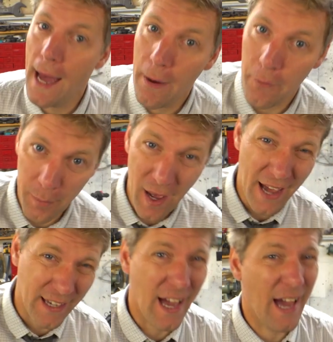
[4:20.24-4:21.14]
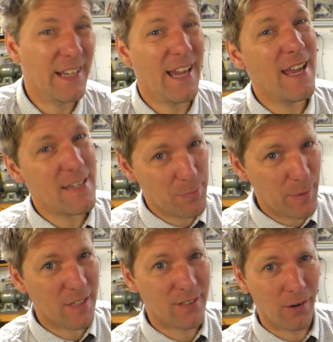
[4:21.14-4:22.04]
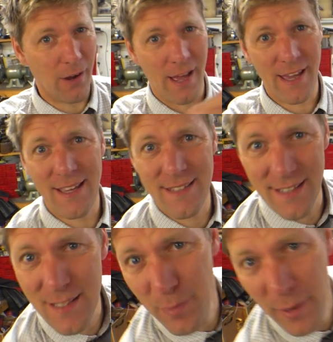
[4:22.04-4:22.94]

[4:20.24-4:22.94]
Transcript: out the back. And it is a big tire. It is this